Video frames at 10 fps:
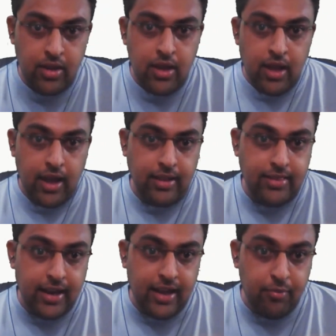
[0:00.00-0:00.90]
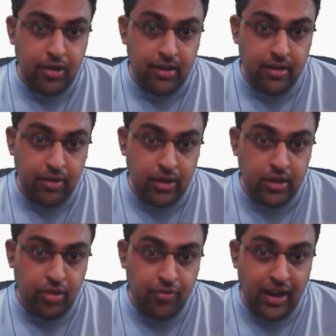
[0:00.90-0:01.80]
And then I'm giving
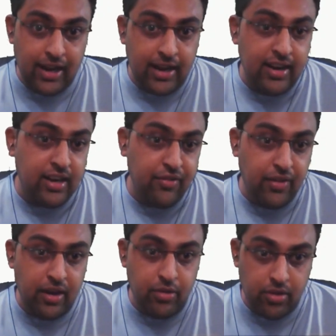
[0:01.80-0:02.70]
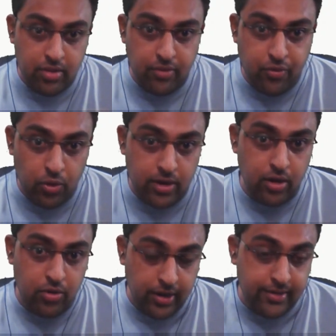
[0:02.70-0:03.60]
this file identifier, which is the folder
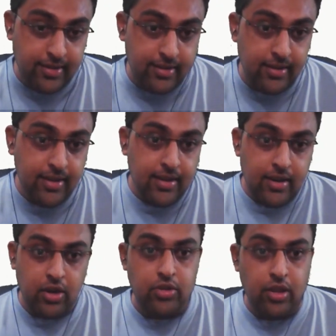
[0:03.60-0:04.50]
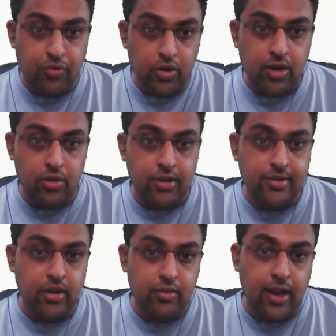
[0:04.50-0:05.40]
location. Now this folder
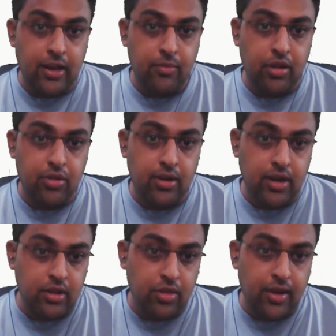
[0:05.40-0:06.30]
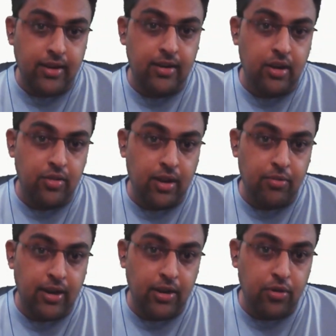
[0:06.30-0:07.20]
location is dynamic. So under this site address, I'm
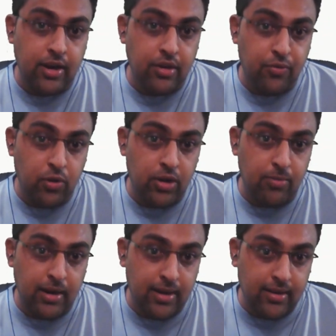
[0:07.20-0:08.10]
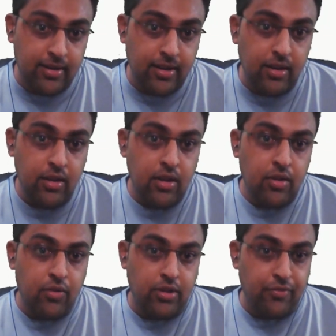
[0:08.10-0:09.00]
trying to get the folder metadata
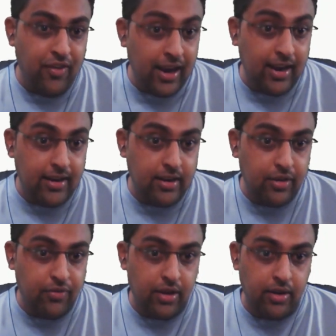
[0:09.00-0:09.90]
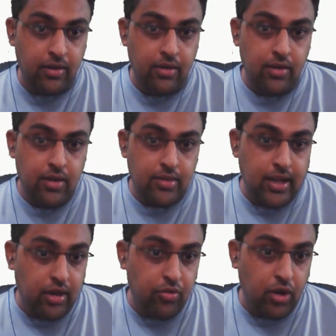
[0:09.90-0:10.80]
for the file identifier.
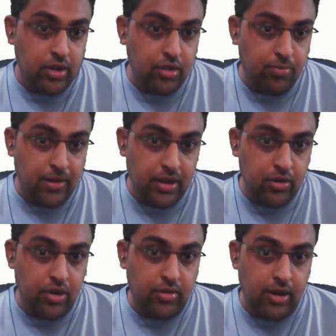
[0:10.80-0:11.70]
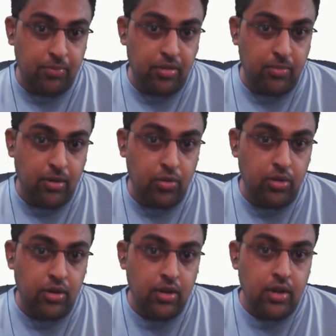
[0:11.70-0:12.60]
That's what this particular step is
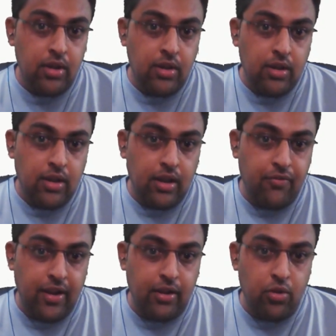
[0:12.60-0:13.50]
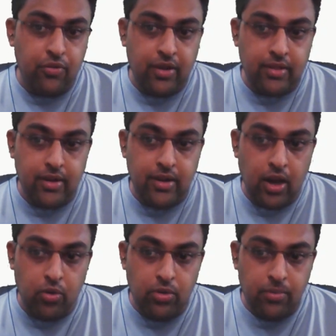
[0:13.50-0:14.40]
about. If I go further down,